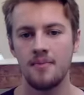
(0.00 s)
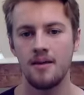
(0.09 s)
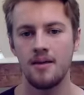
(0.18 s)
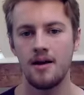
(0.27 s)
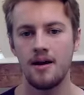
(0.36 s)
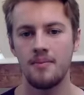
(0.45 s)

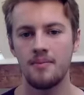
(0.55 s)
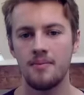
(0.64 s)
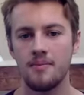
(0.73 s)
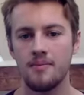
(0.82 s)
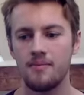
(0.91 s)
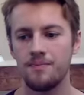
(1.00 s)

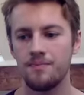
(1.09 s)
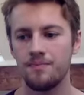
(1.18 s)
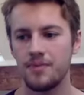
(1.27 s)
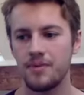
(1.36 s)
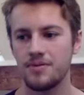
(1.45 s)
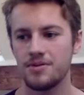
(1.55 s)

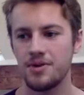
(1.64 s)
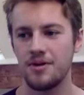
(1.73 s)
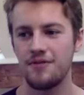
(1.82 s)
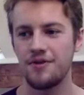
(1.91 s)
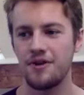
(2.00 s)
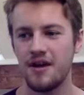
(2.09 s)
So
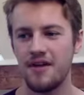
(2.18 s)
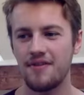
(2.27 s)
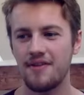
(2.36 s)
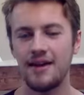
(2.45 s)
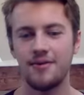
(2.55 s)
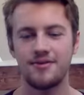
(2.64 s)
if you don't have the
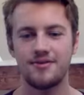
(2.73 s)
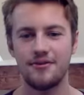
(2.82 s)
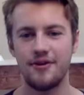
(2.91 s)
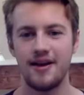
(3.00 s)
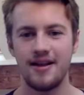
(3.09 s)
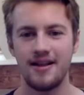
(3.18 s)
language
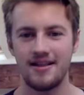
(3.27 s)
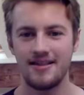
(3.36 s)
for it,